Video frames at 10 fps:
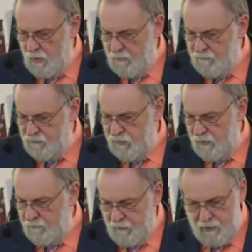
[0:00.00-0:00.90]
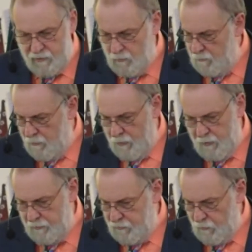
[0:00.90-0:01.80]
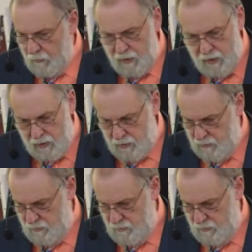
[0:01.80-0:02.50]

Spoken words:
of the same flesh. We're brothers, we're kin.